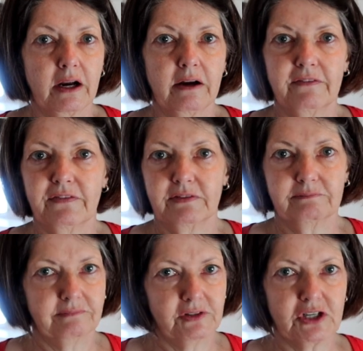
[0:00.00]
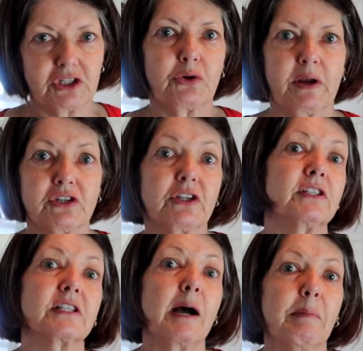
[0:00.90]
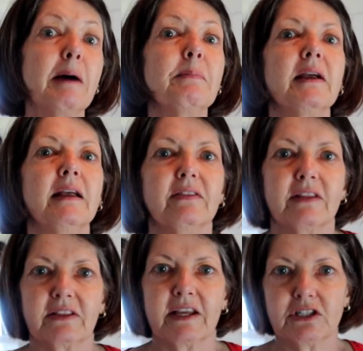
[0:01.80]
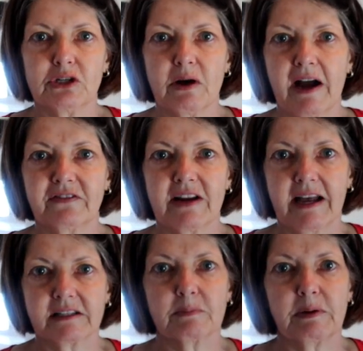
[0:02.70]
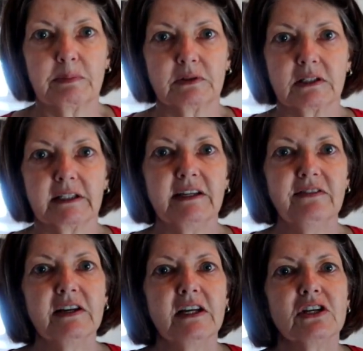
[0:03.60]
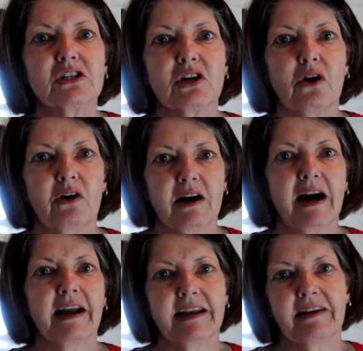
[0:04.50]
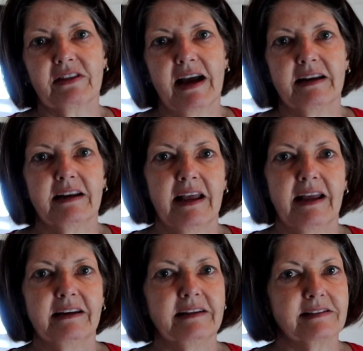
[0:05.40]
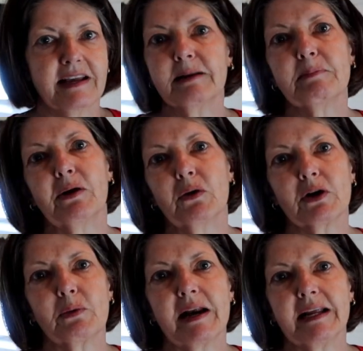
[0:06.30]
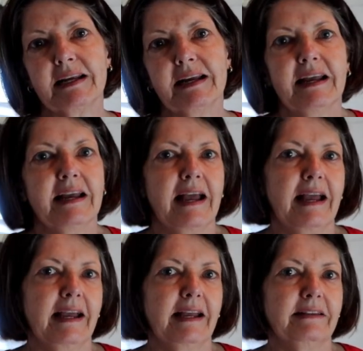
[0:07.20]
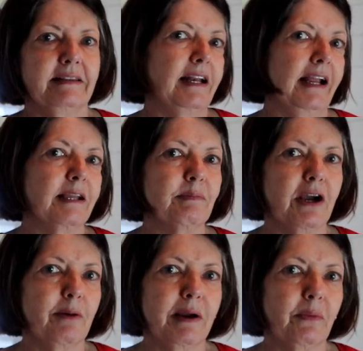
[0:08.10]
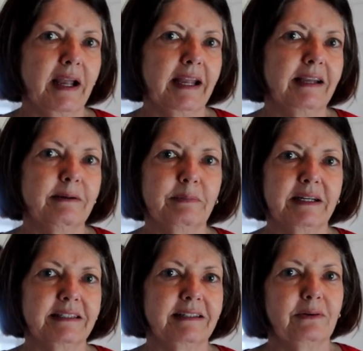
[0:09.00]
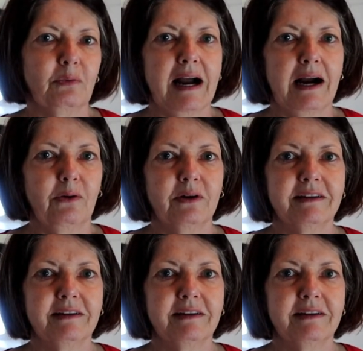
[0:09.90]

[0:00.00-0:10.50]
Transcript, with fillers: of situations come up that they do have to ask people to leave. So I get that. And he's getting my order ready and then I can be on my way. But wow,